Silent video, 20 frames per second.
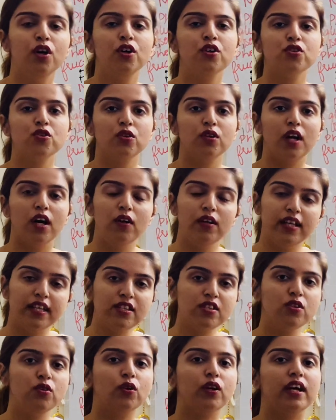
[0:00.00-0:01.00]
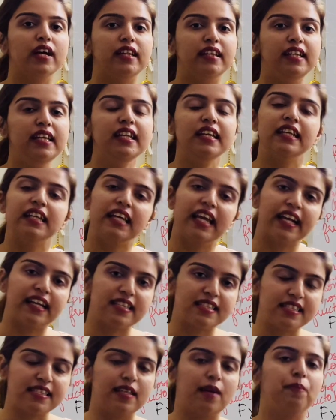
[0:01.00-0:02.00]
So now let's look at the
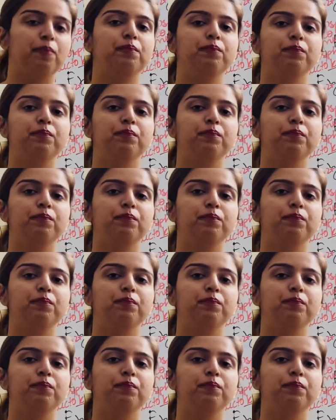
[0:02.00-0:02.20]
next step.